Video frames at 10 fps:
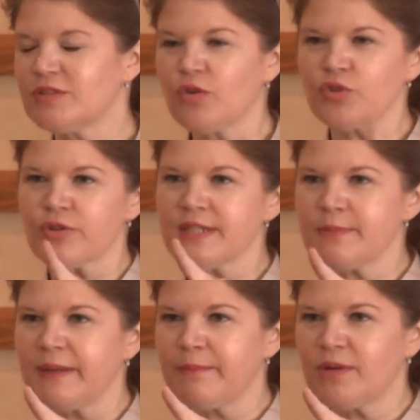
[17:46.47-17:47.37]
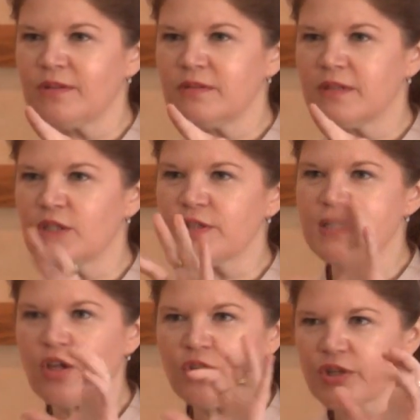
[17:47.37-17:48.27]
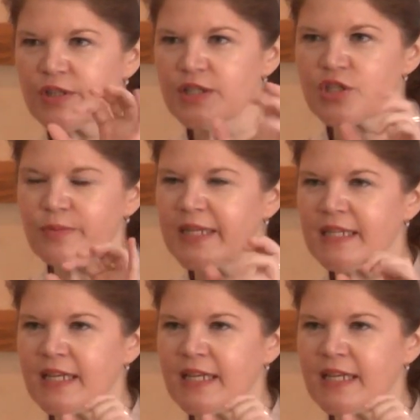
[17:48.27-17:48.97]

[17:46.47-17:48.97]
Don't trust people. It looks all good and sweet,